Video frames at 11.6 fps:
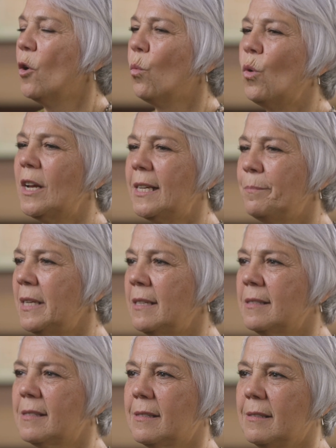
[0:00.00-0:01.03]
what it
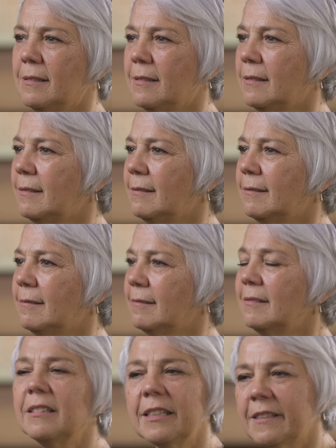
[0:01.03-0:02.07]
means to
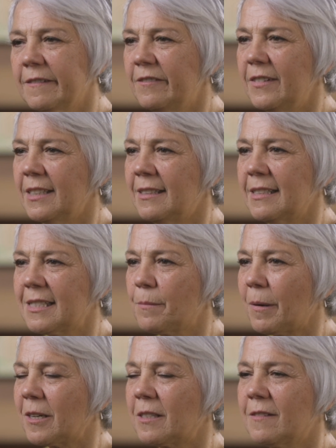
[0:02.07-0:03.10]
live in
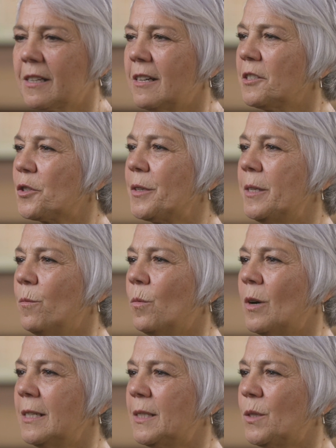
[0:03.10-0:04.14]
this part of the country,
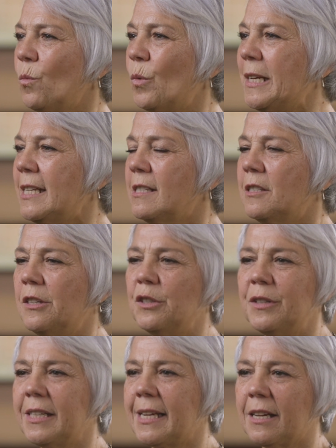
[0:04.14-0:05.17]
what we need to
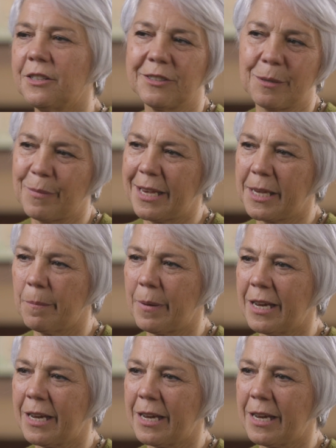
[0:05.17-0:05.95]
do together to make it